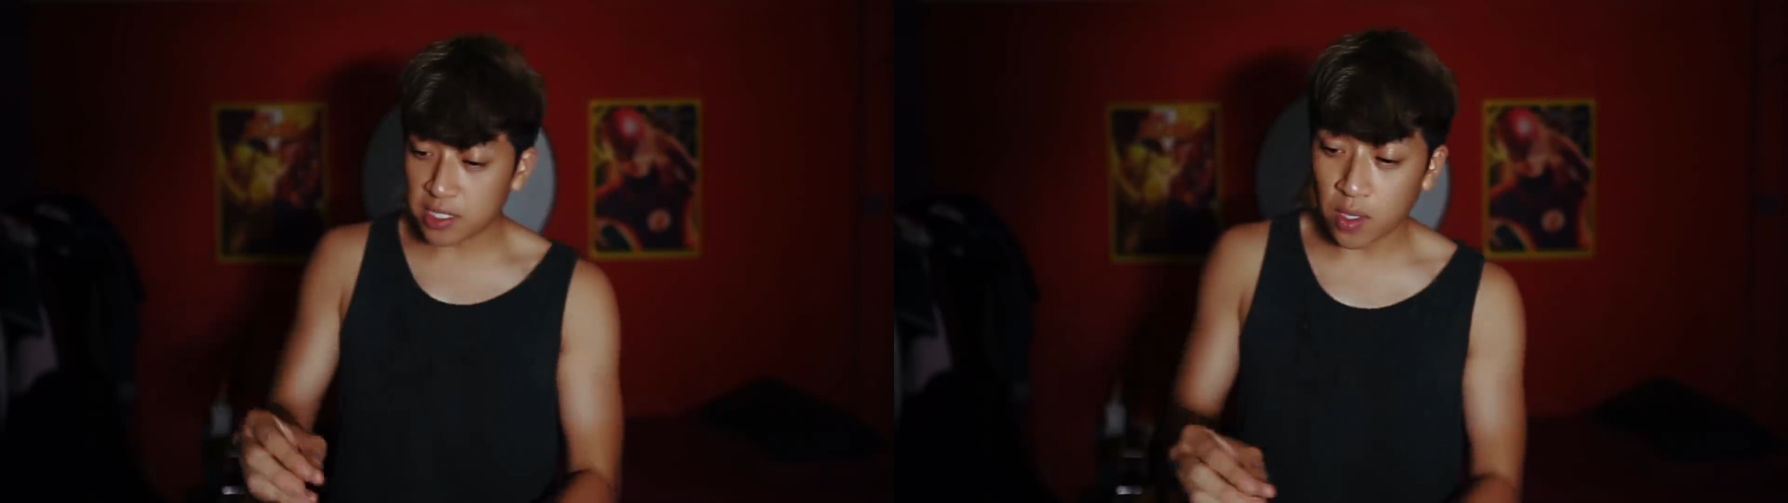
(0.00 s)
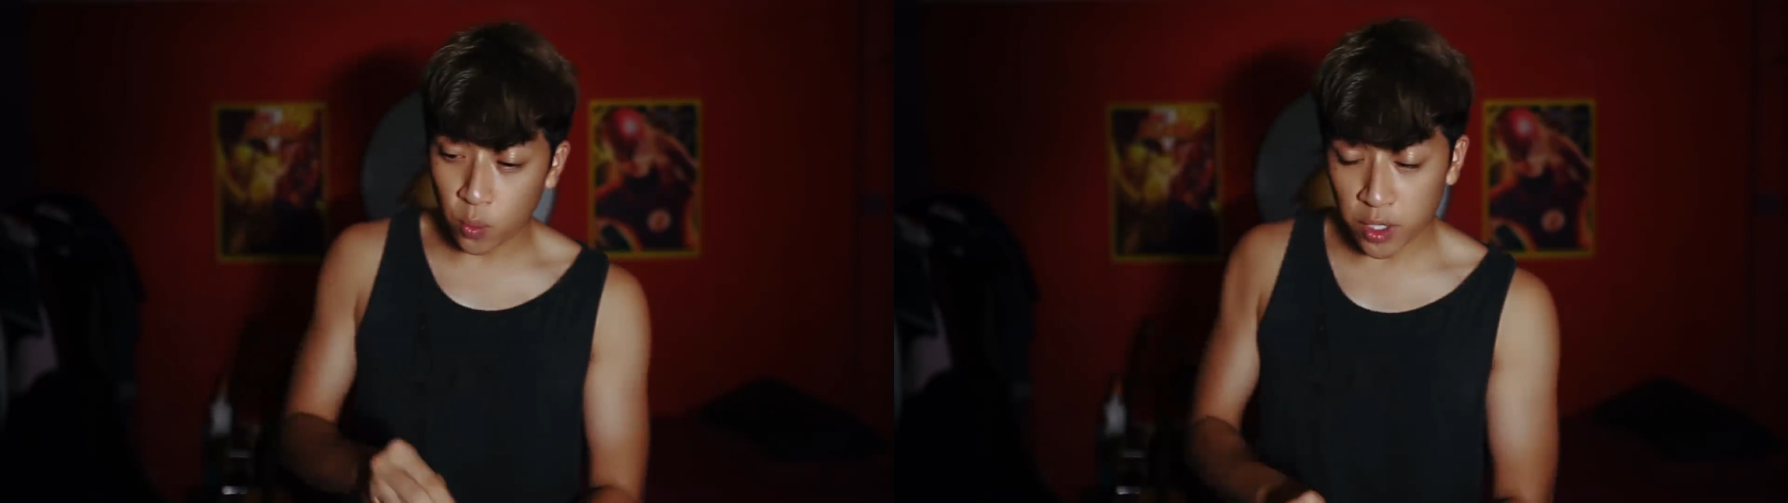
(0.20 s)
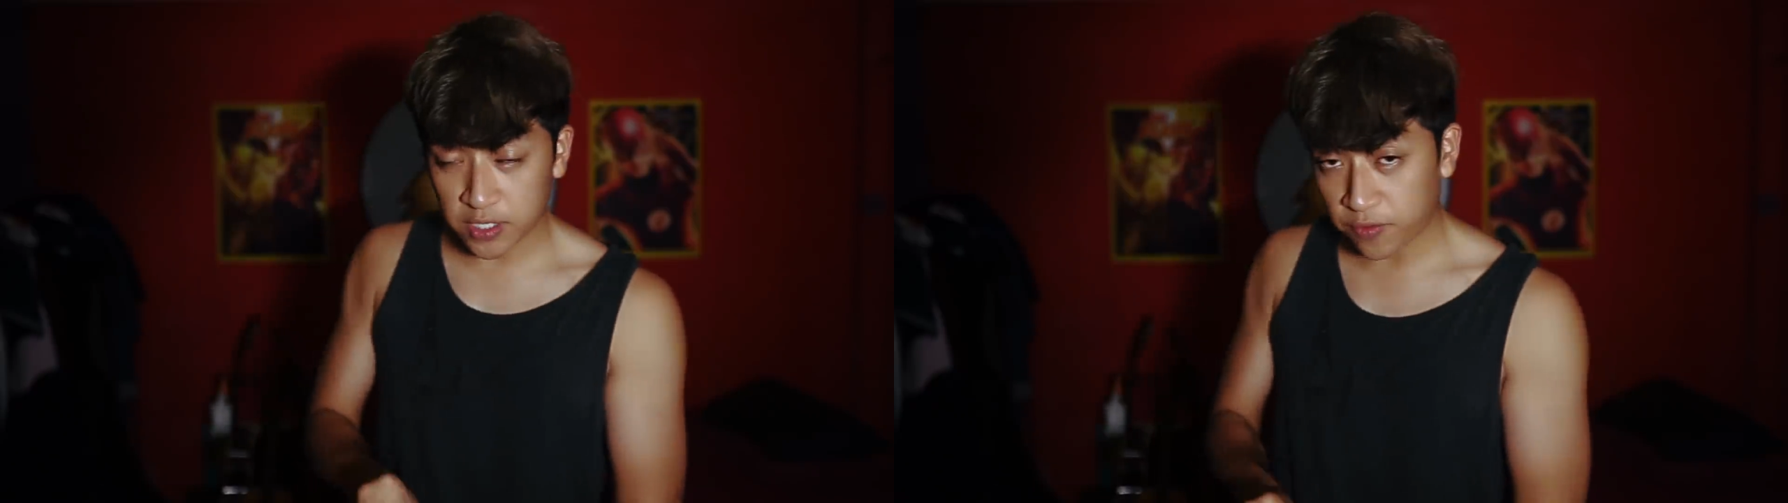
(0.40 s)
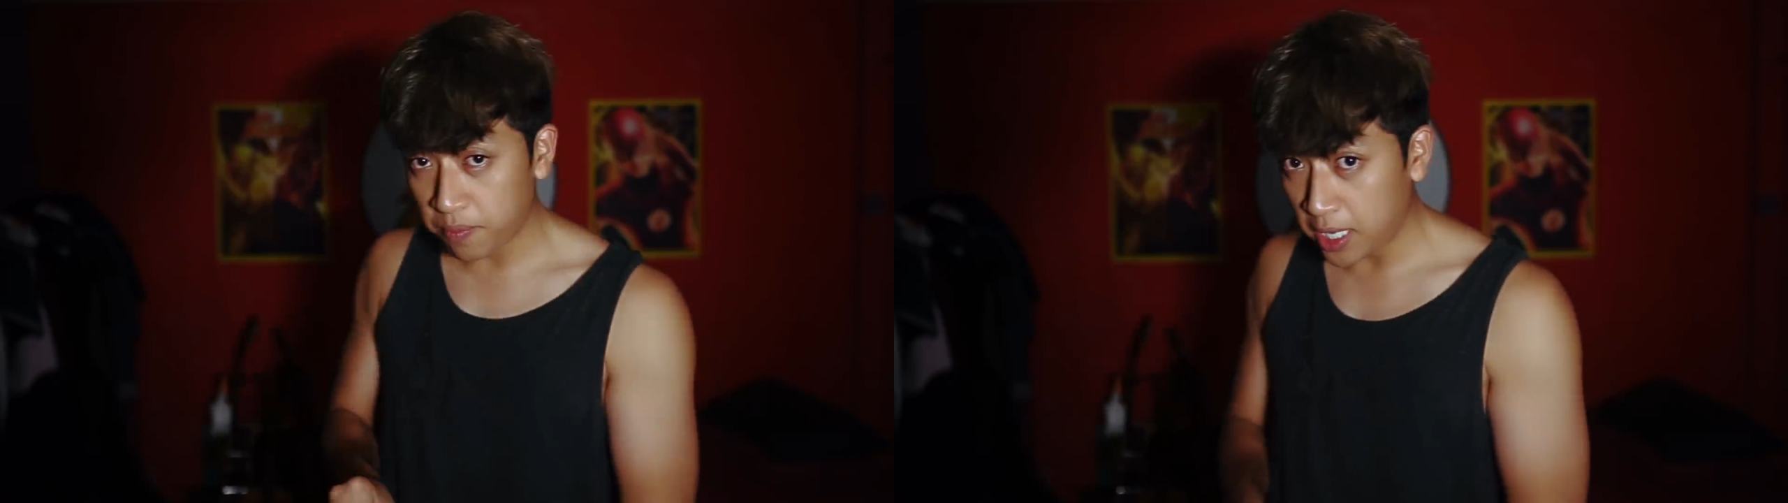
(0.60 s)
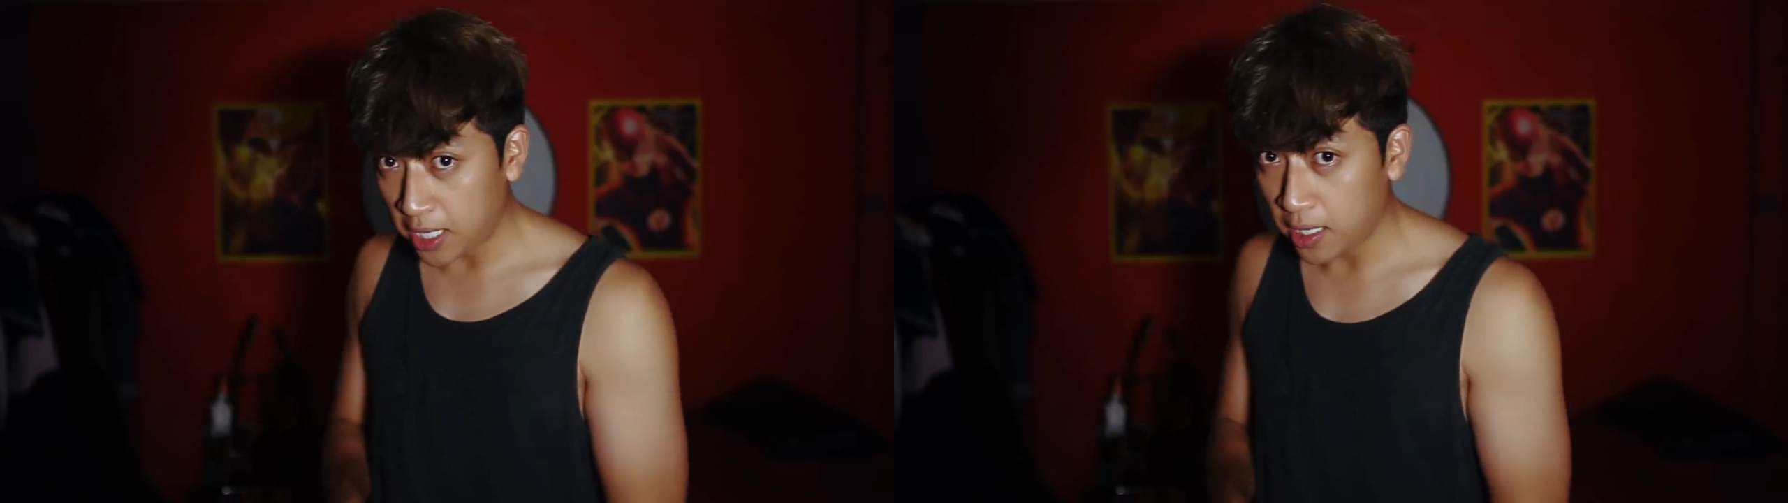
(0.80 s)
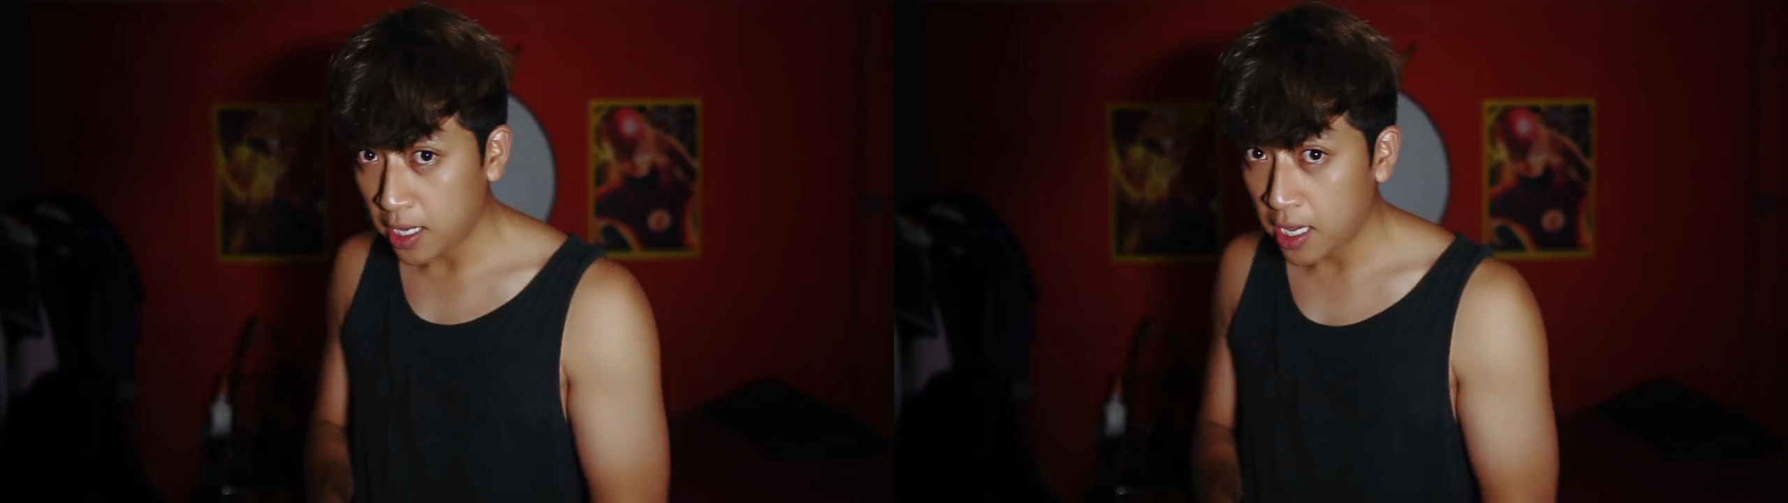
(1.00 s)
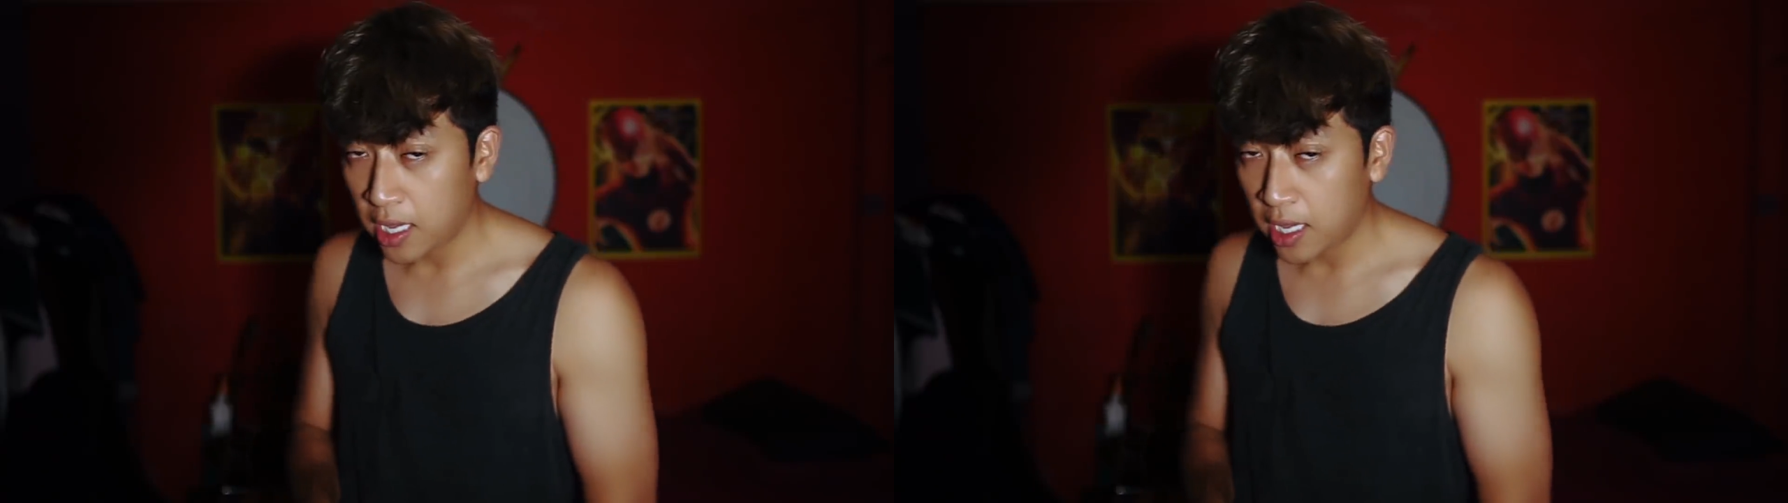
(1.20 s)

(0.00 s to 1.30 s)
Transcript: thing works for me,